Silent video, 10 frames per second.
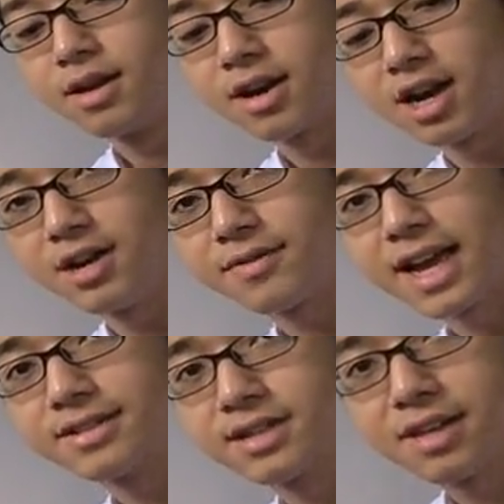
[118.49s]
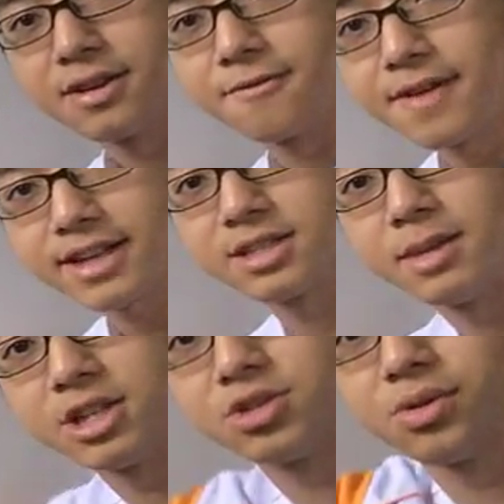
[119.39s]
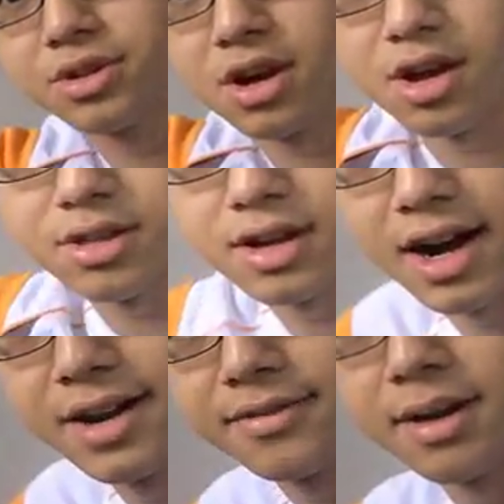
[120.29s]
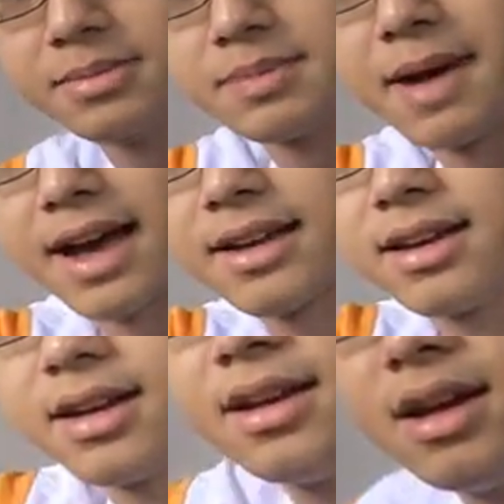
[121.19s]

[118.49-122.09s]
kind of cancel out the effect, to make sure the earth kind of comes back